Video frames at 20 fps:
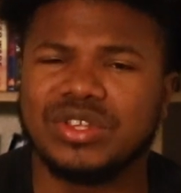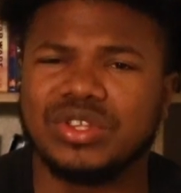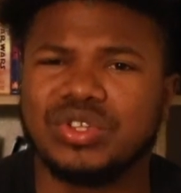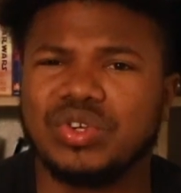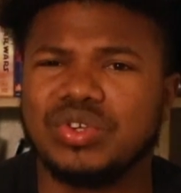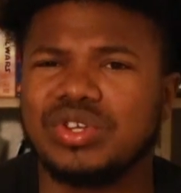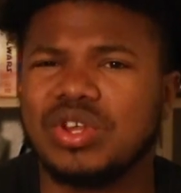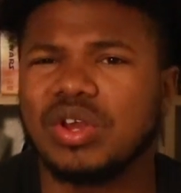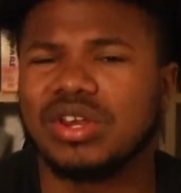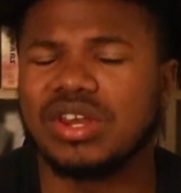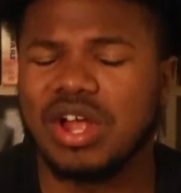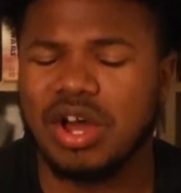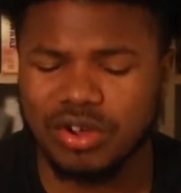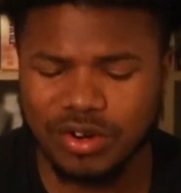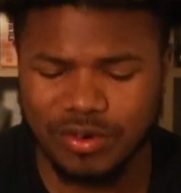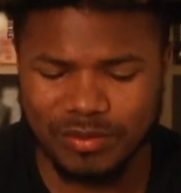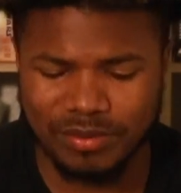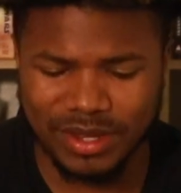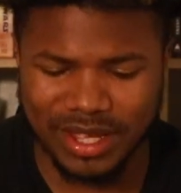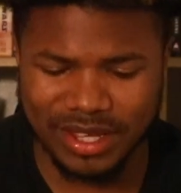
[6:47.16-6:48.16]
you're no
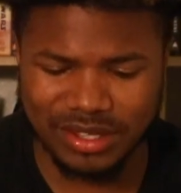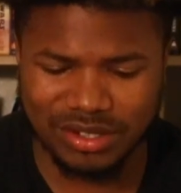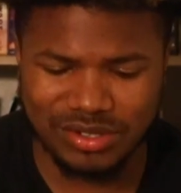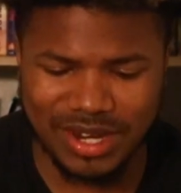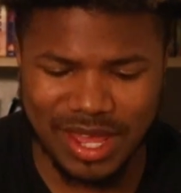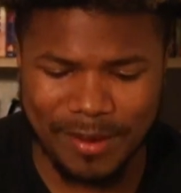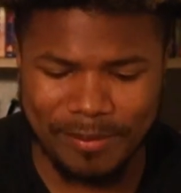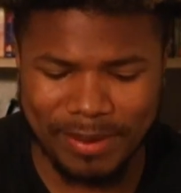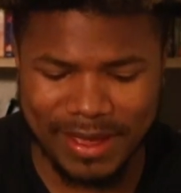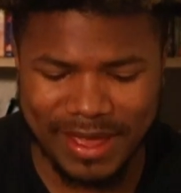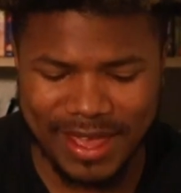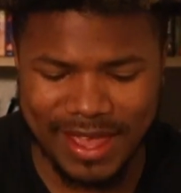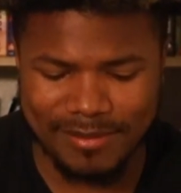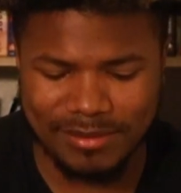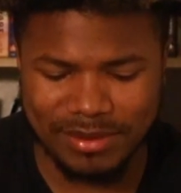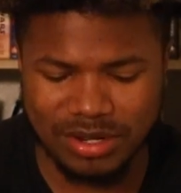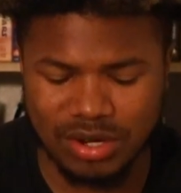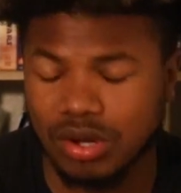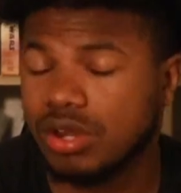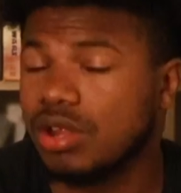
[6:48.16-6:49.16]
longer, like, you're not
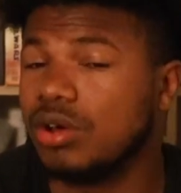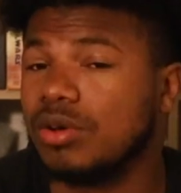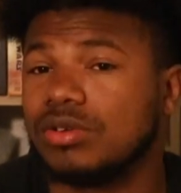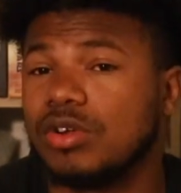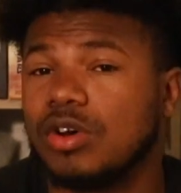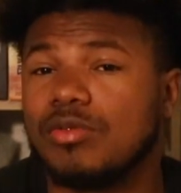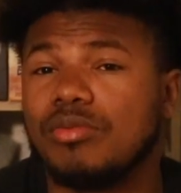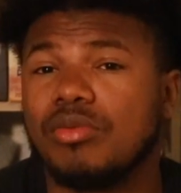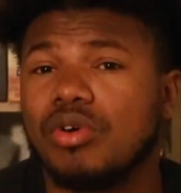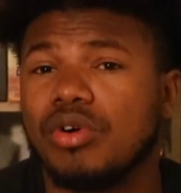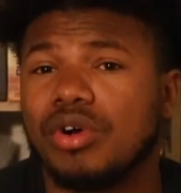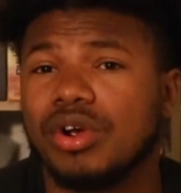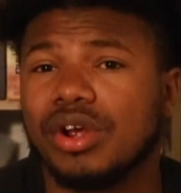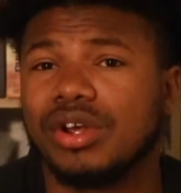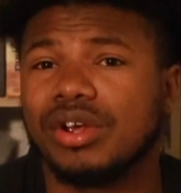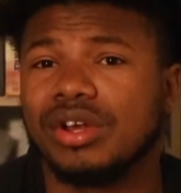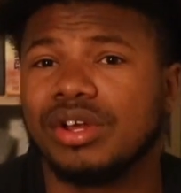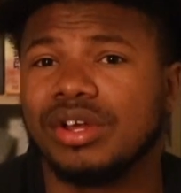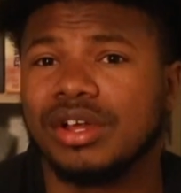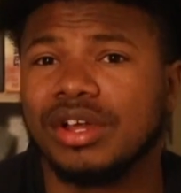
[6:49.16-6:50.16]
paying me no
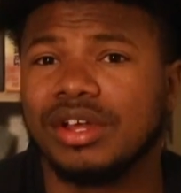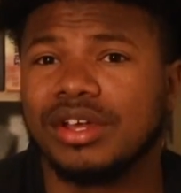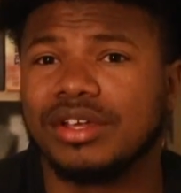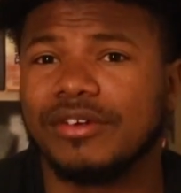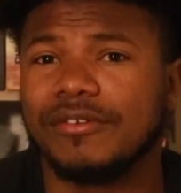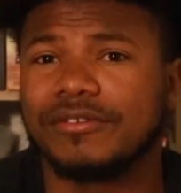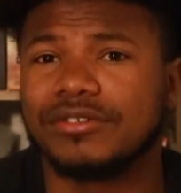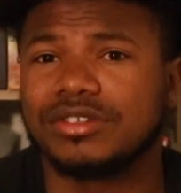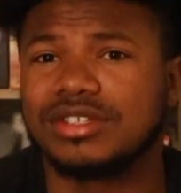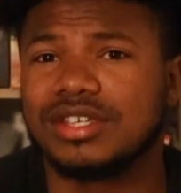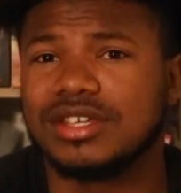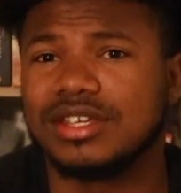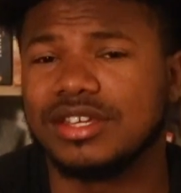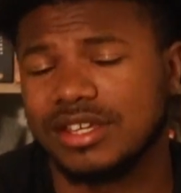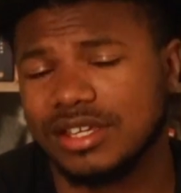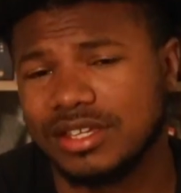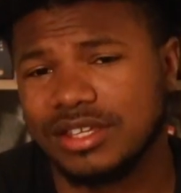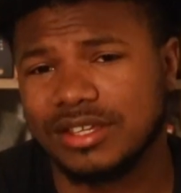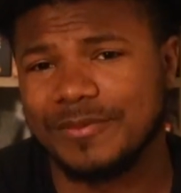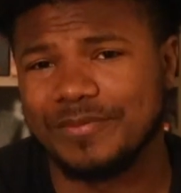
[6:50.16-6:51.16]
more
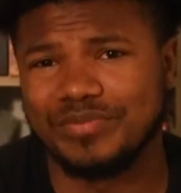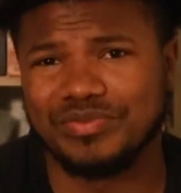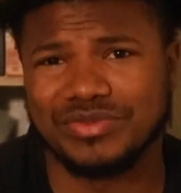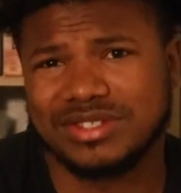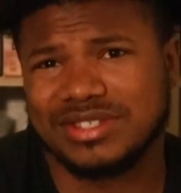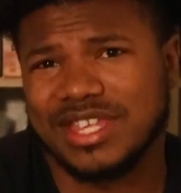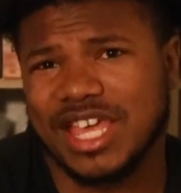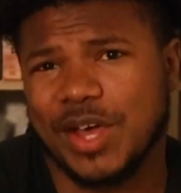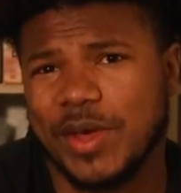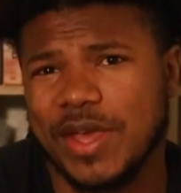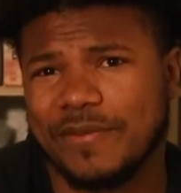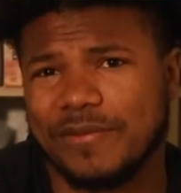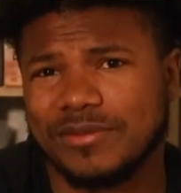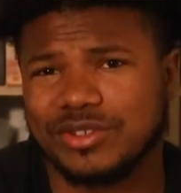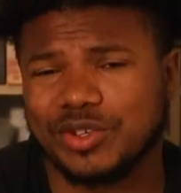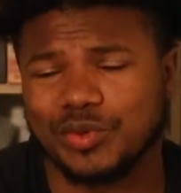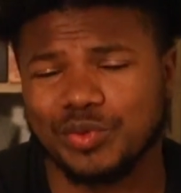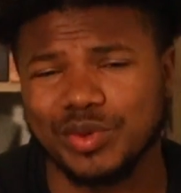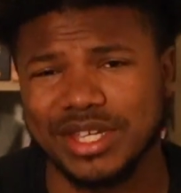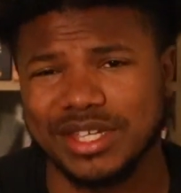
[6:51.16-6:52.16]
to stay away from
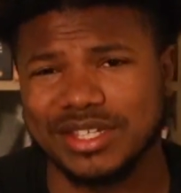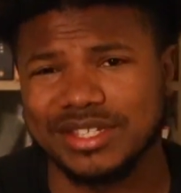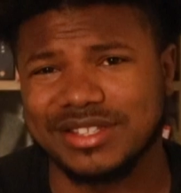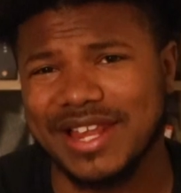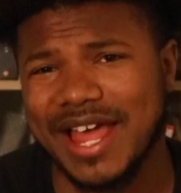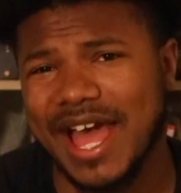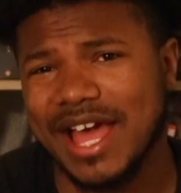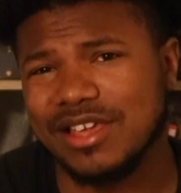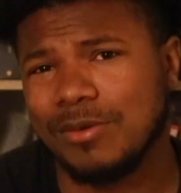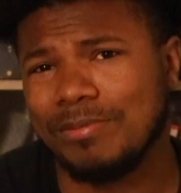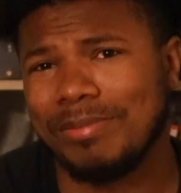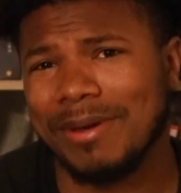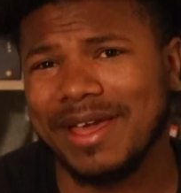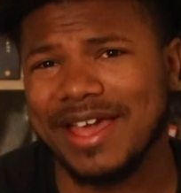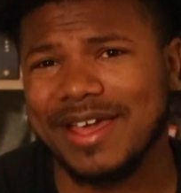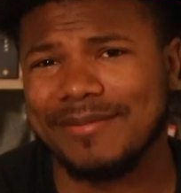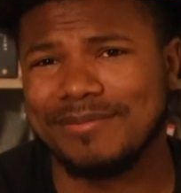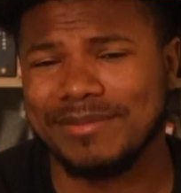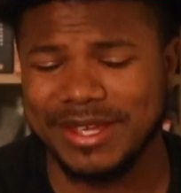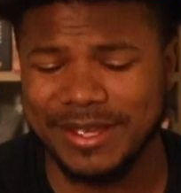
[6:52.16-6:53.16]
Tariq. Now you're
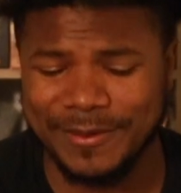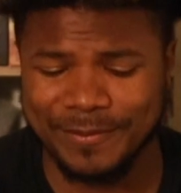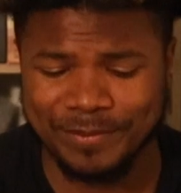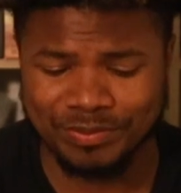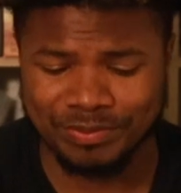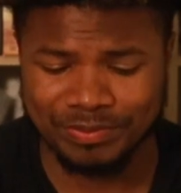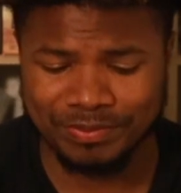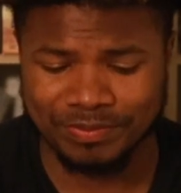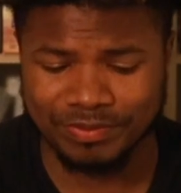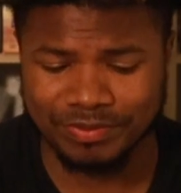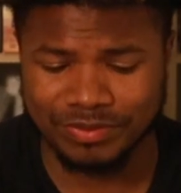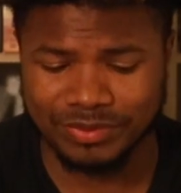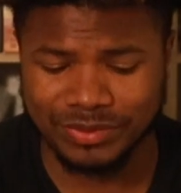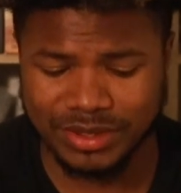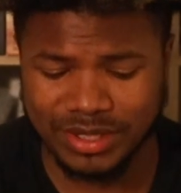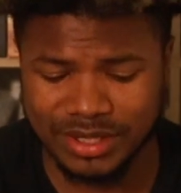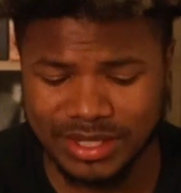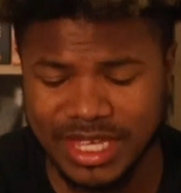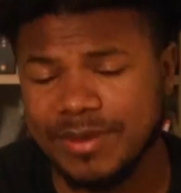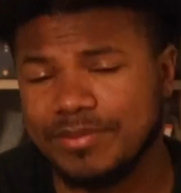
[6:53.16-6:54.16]
paying me
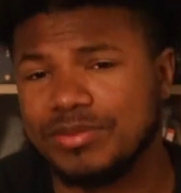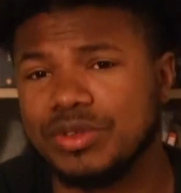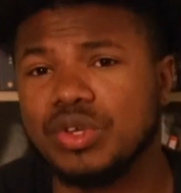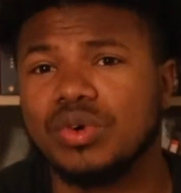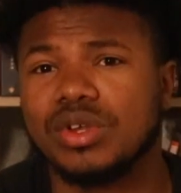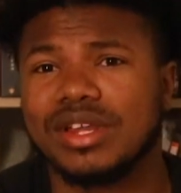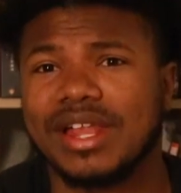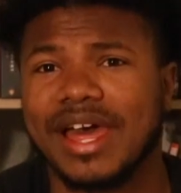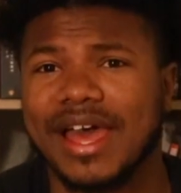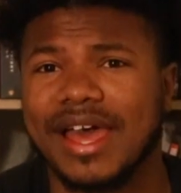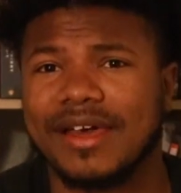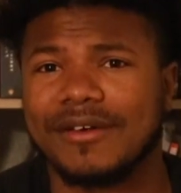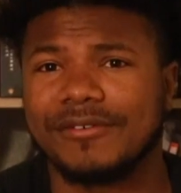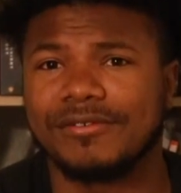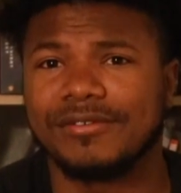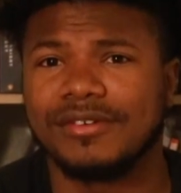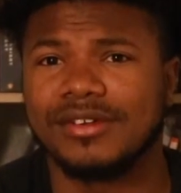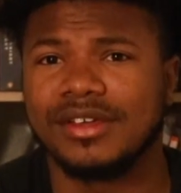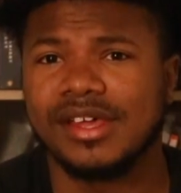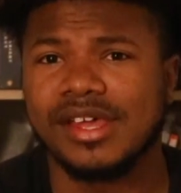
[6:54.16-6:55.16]
to keep you alive.
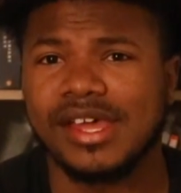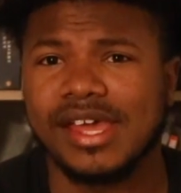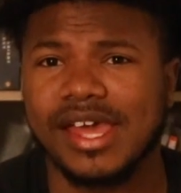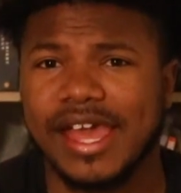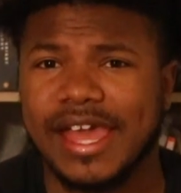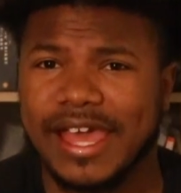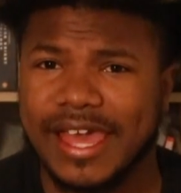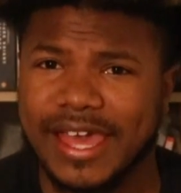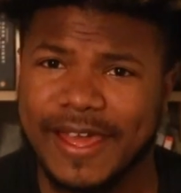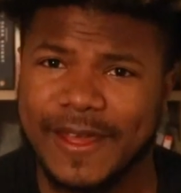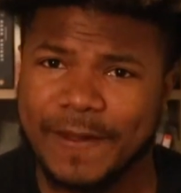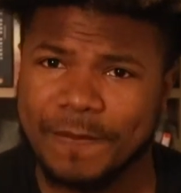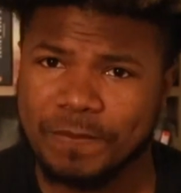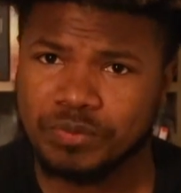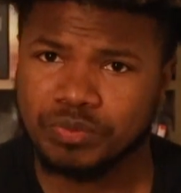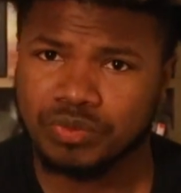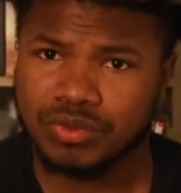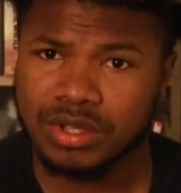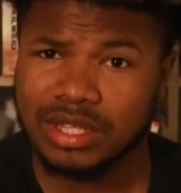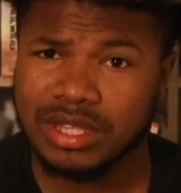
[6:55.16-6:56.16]
And